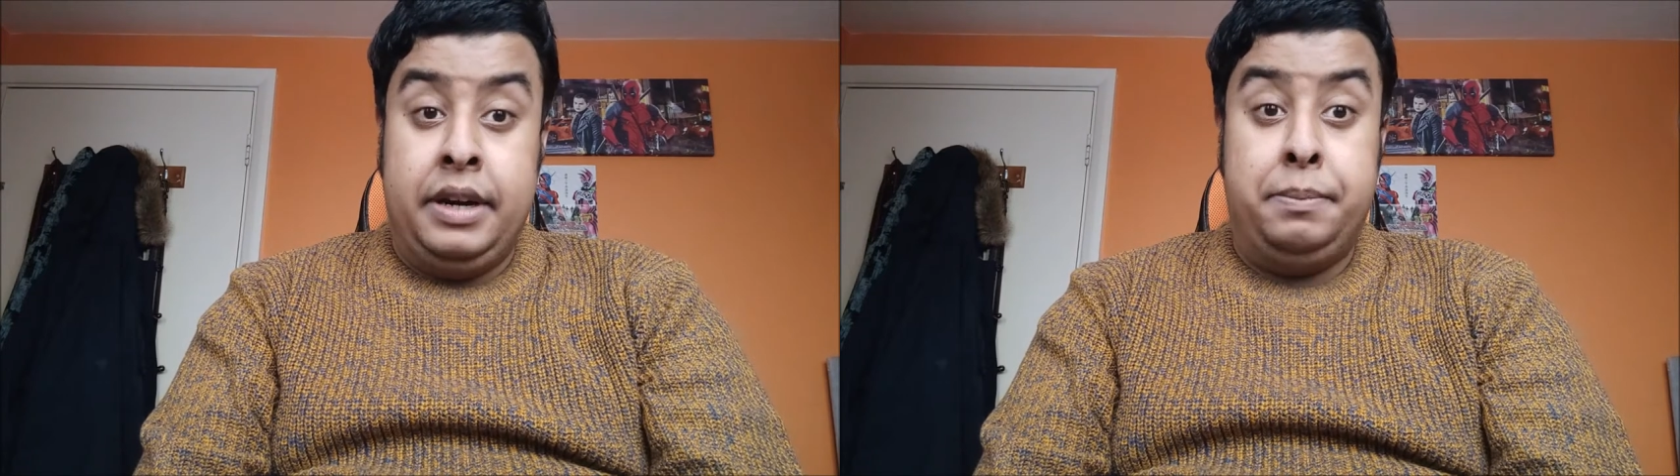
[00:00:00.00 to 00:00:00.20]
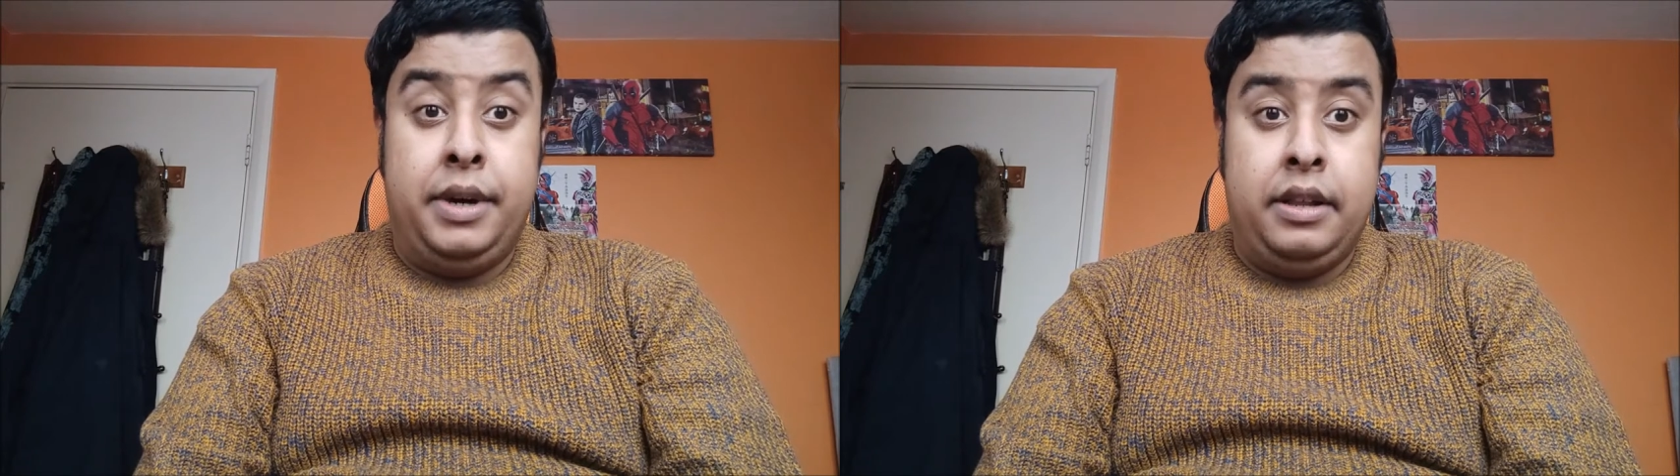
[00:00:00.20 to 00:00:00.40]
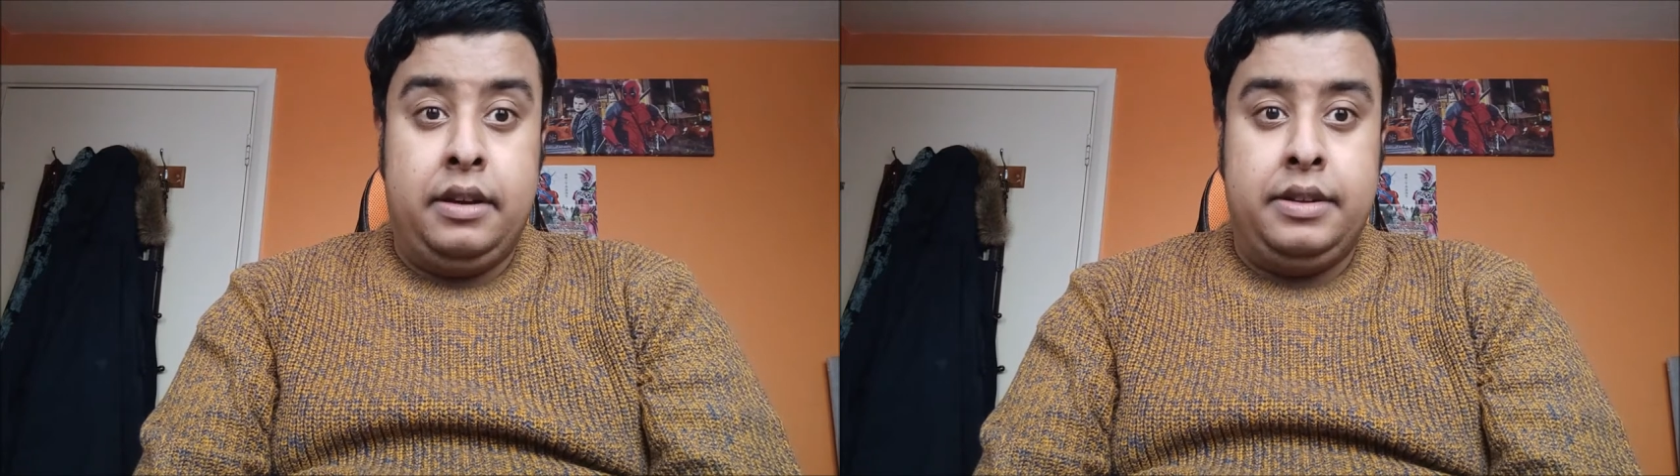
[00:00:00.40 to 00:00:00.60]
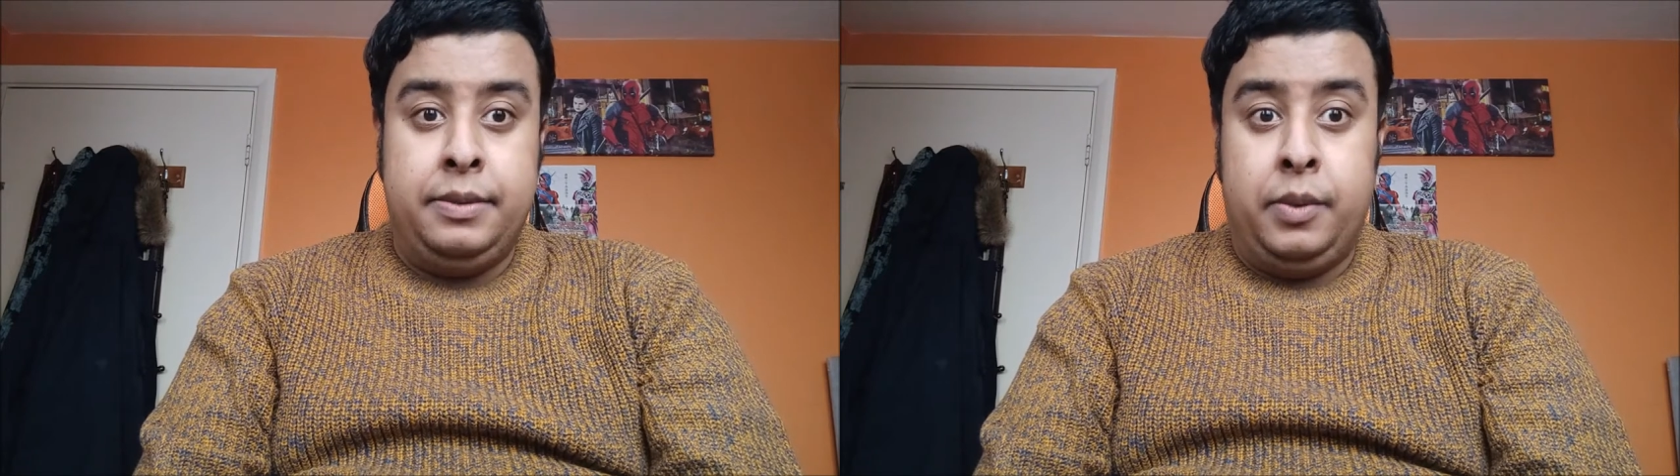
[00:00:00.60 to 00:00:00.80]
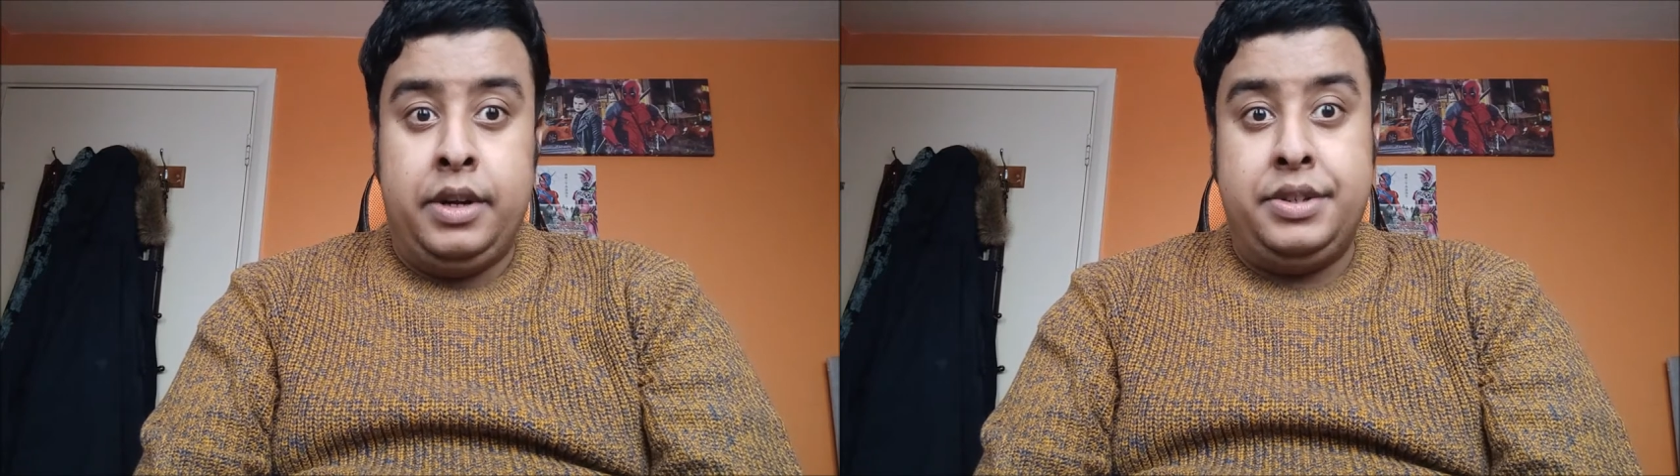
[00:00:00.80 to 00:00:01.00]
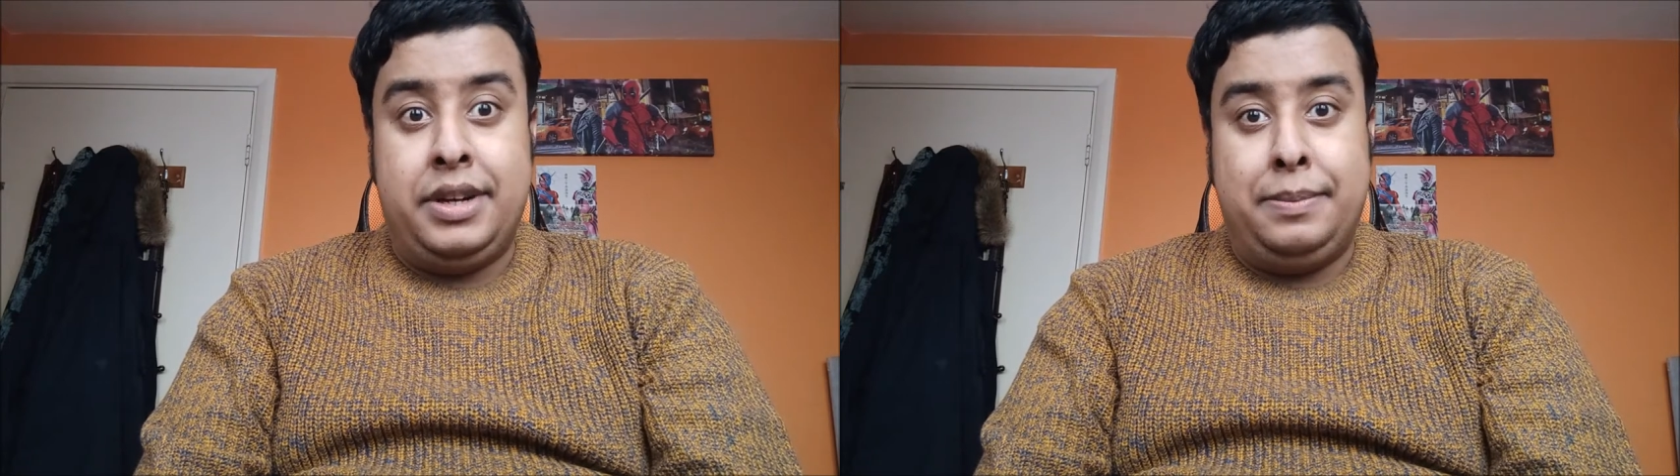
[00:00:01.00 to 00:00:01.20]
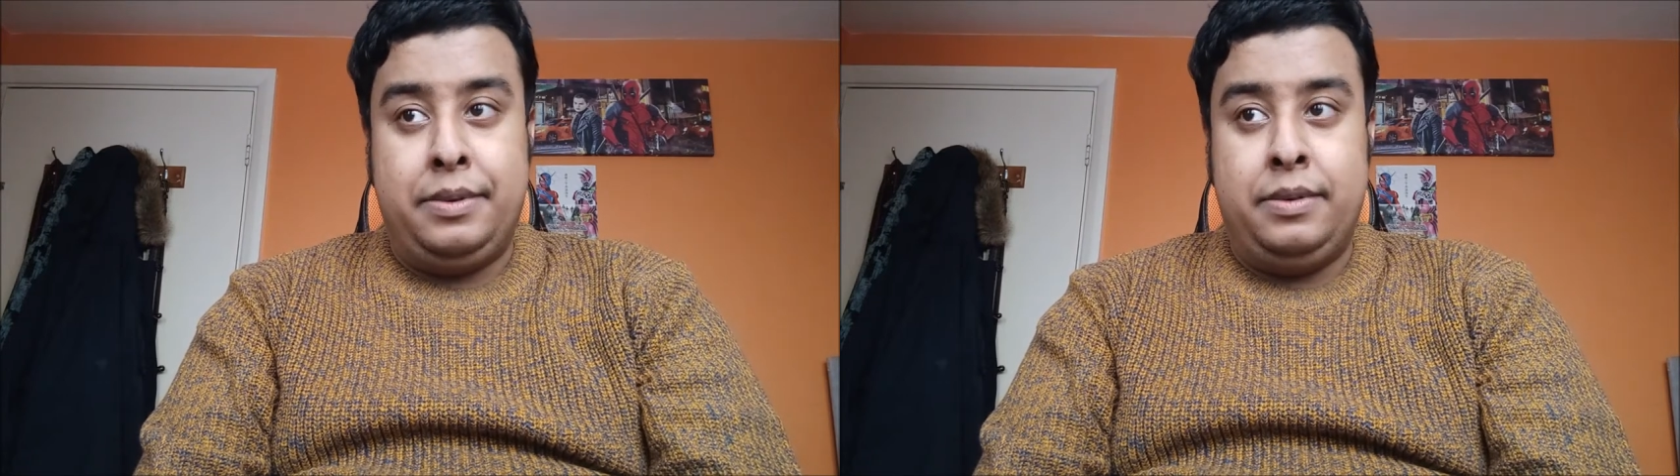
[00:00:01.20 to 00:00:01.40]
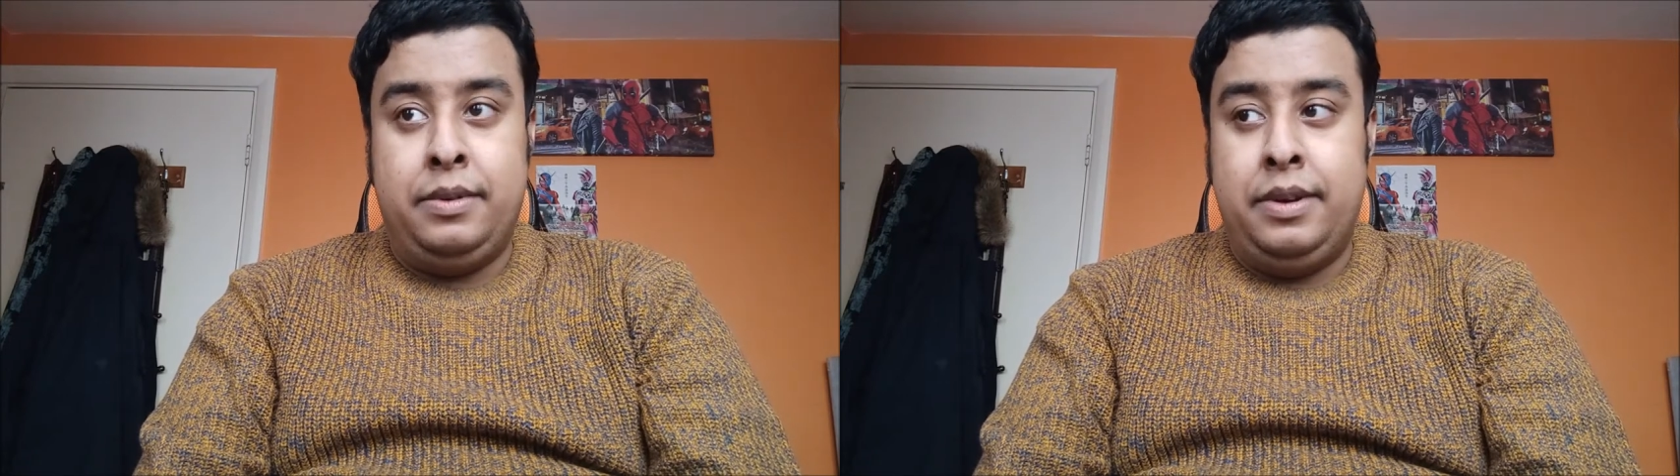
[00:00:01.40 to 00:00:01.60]
Umbala in
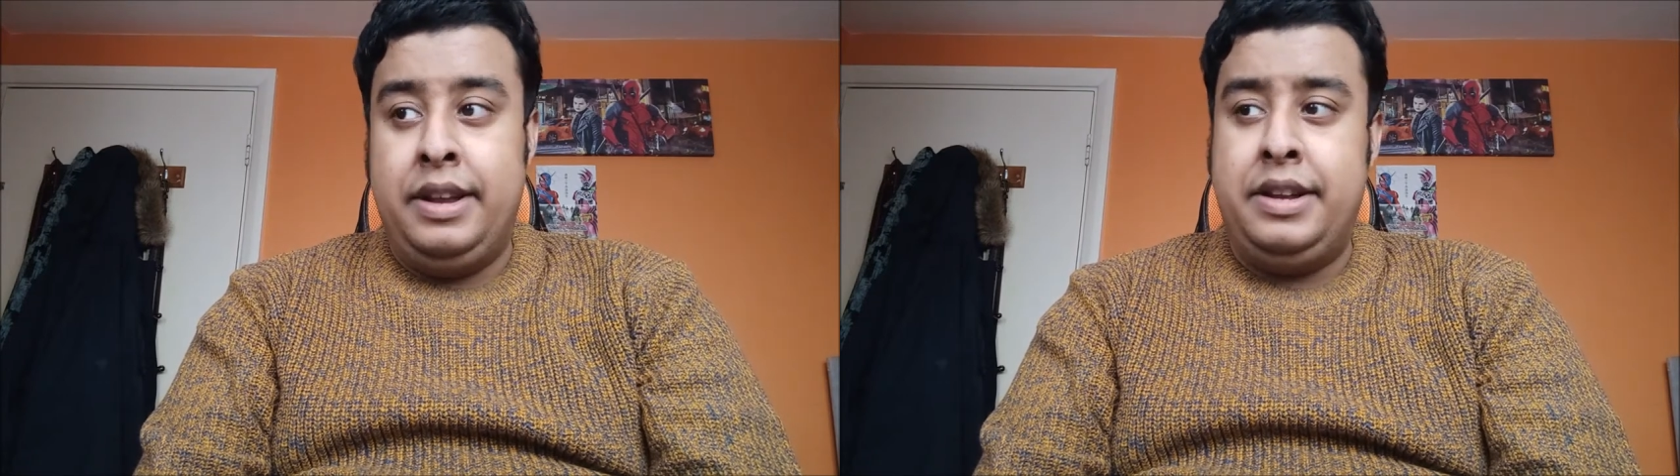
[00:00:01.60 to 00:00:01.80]
Whitechapel or